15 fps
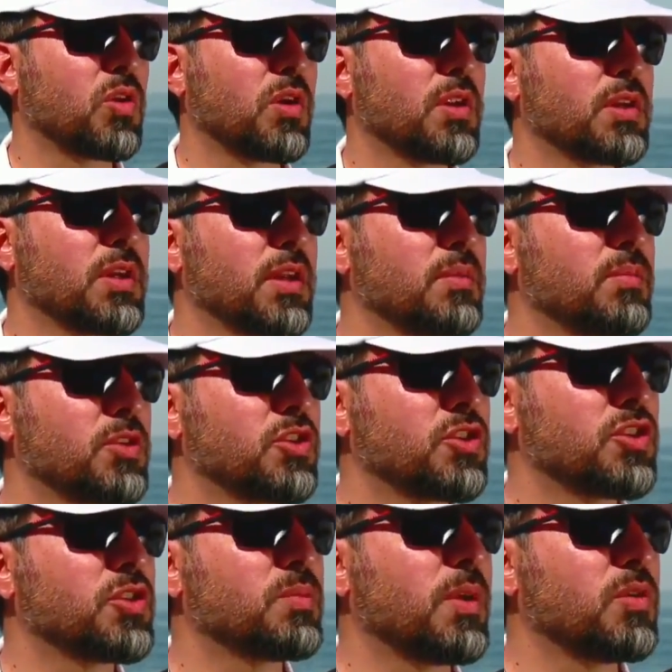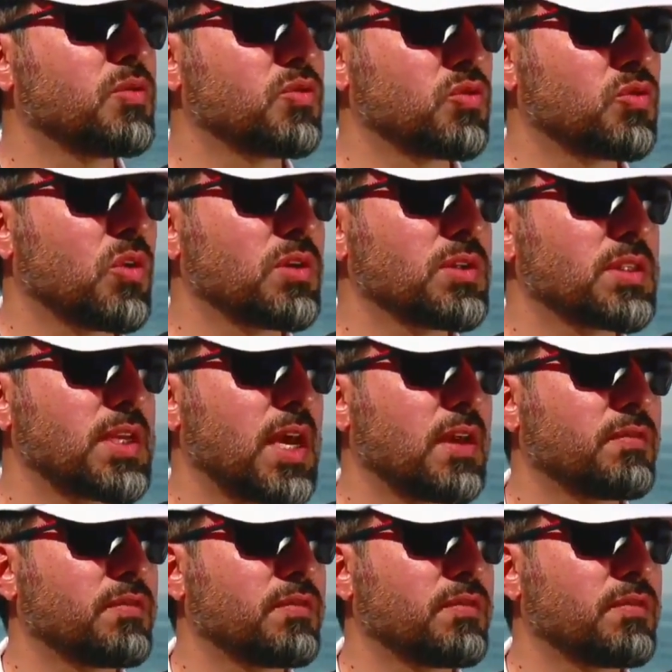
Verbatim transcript: a cost-efficient and indispensable